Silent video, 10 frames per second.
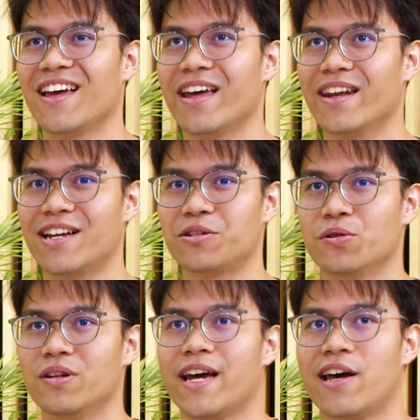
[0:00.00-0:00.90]
and that
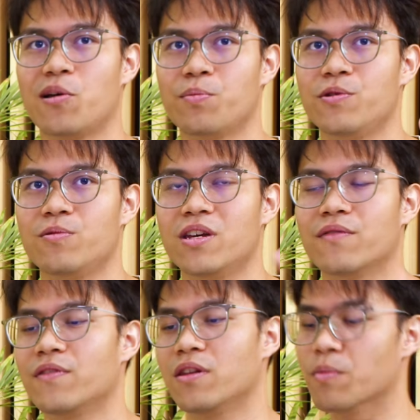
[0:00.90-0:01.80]
should help you
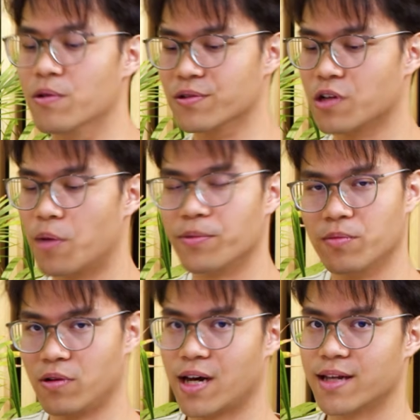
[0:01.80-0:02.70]
give the most
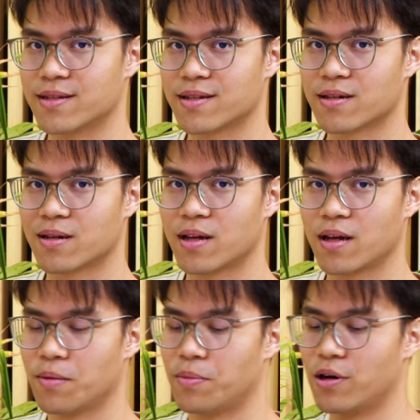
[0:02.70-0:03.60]
optimal answer,
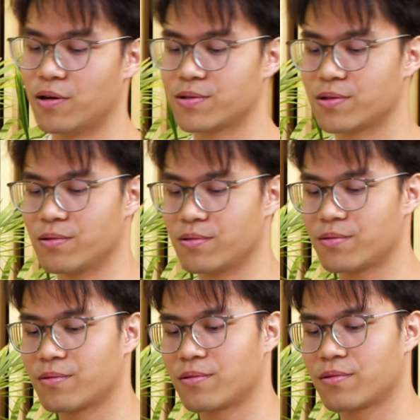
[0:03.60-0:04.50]
but also
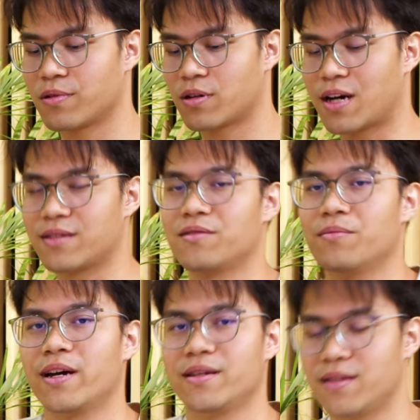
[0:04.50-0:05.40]

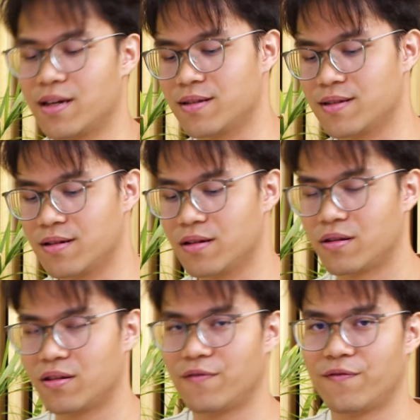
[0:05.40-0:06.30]
customize the answer
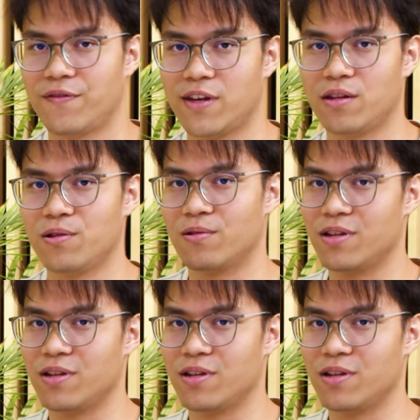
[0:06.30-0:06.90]
to fit your